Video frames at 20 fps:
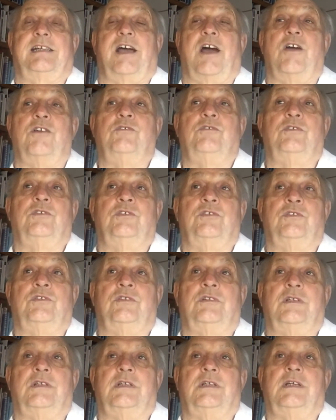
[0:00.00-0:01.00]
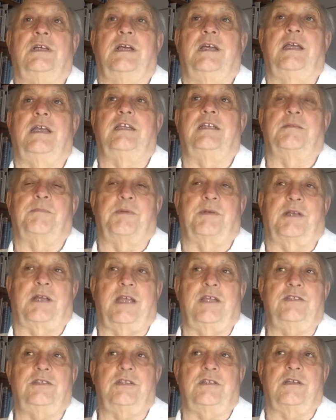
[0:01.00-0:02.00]
own
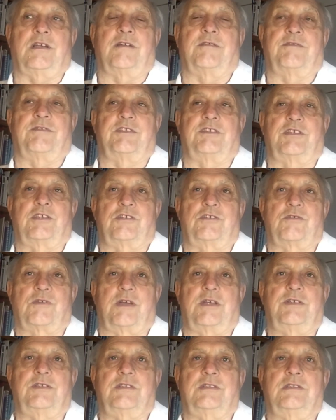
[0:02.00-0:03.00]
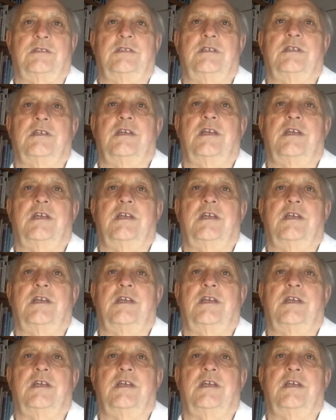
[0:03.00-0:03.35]
interpretation of the situation